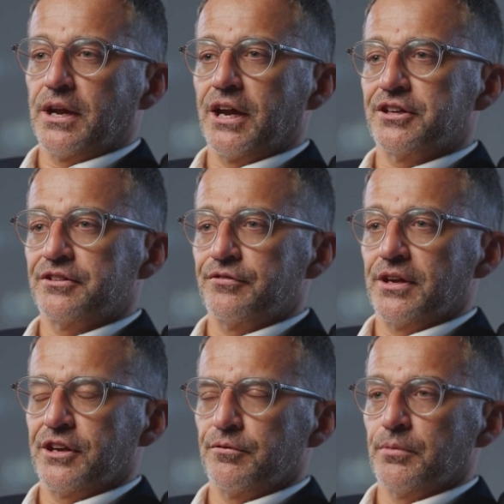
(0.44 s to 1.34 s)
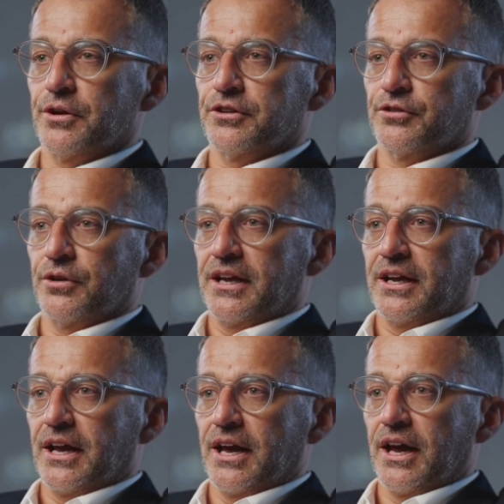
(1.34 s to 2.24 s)
I just finished book 3,
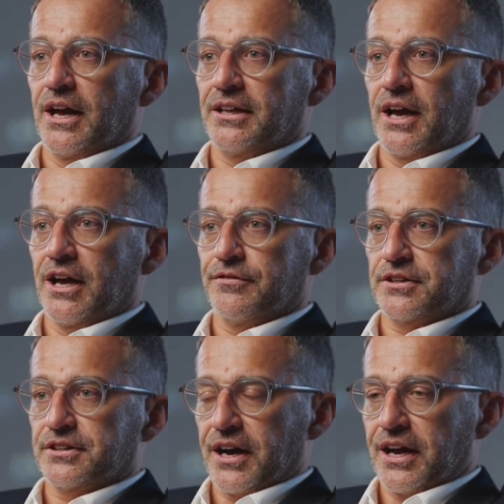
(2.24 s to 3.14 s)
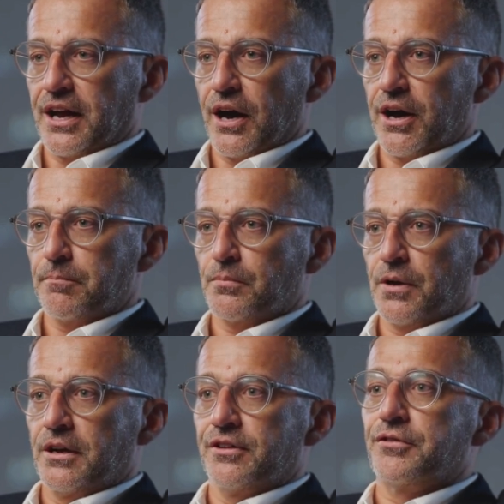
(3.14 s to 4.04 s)
and I have to say, I'm
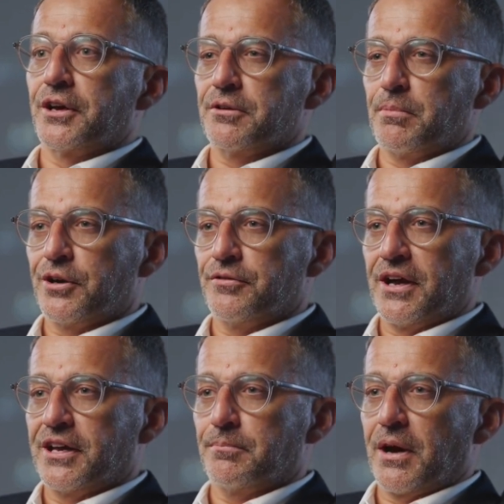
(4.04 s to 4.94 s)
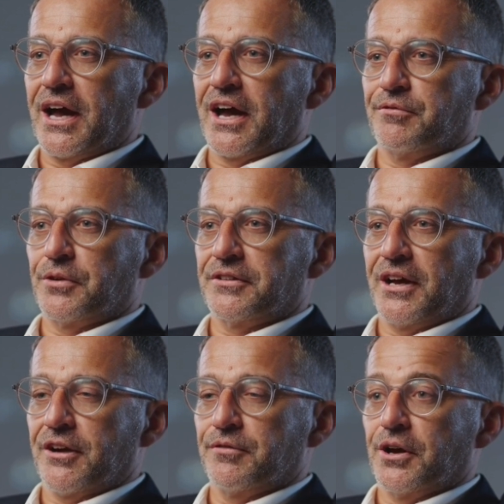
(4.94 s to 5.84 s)
really feeling motivated by everything
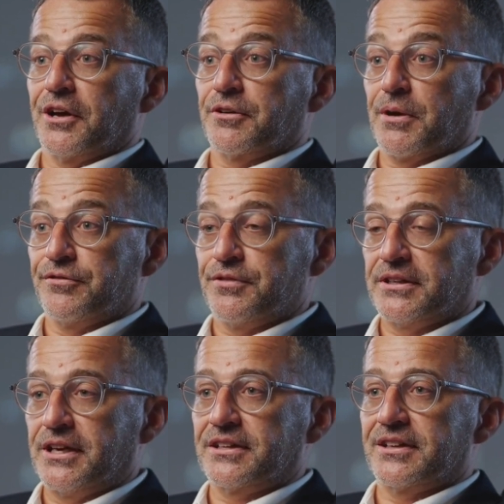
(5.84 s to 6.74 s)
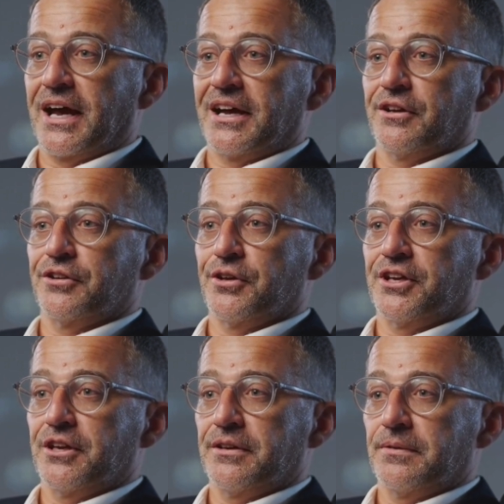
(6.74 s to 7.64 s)
I've learned about fitness and
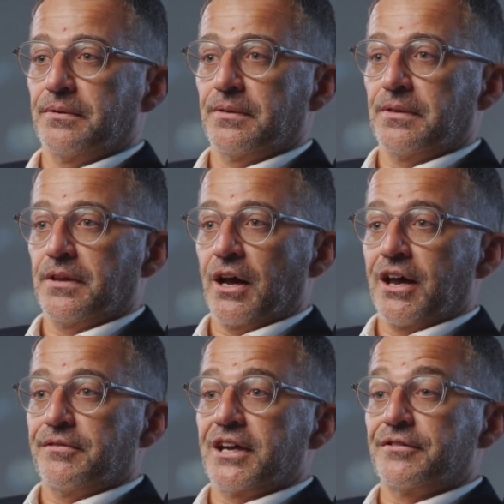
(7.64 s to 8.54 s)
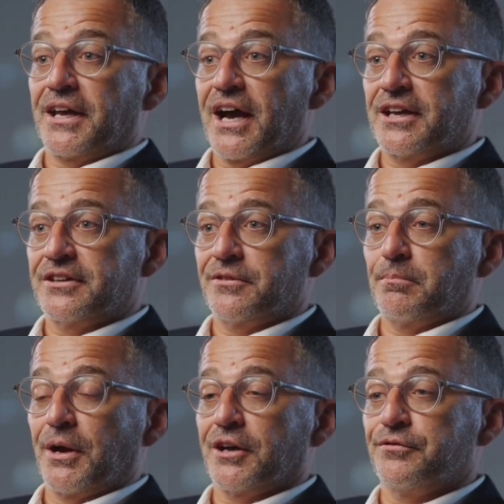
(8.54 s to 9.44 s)
nutrition. I've even added some
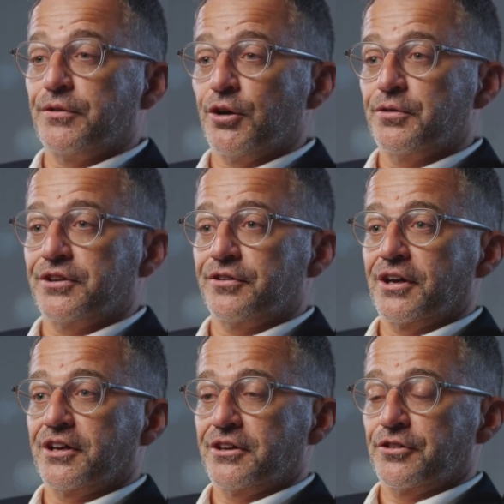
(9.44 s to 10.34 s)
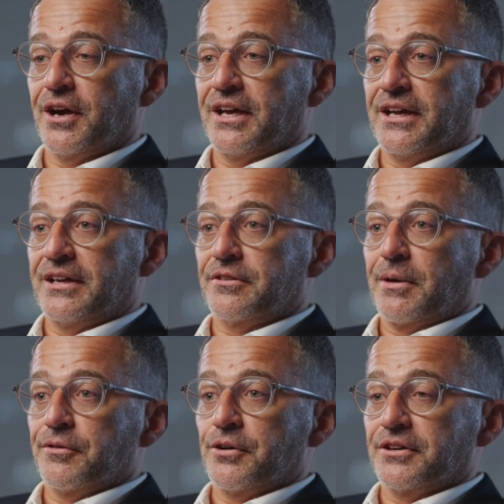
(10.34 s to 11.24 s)
blood flow restriction training into
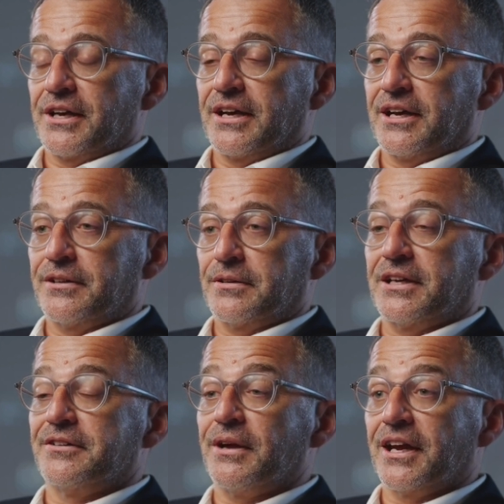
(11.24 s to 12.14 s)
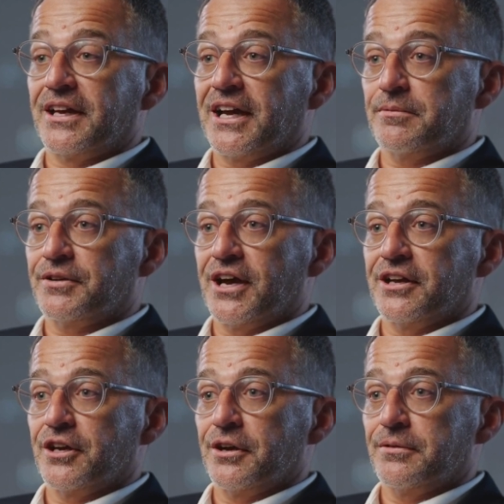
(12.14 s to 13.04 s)
my routine. It's been a game
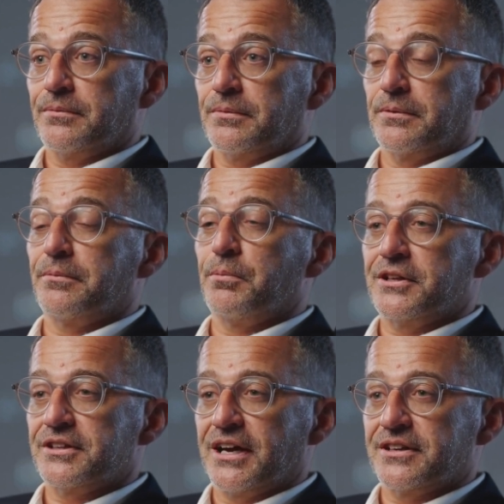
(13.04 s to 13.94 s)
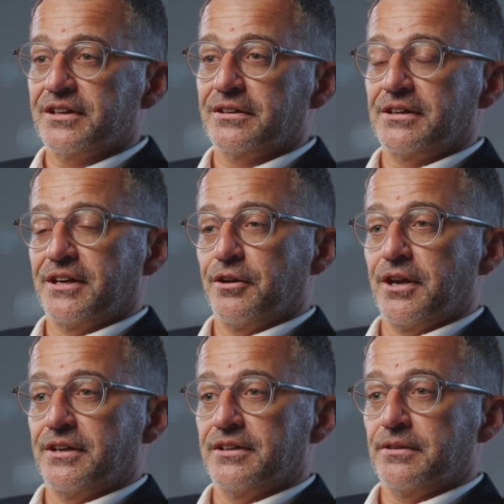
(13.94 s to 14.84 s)
changer. What's next in the
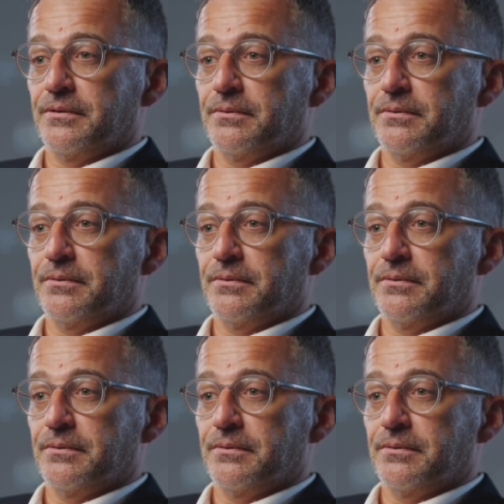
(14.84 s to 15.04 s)
series?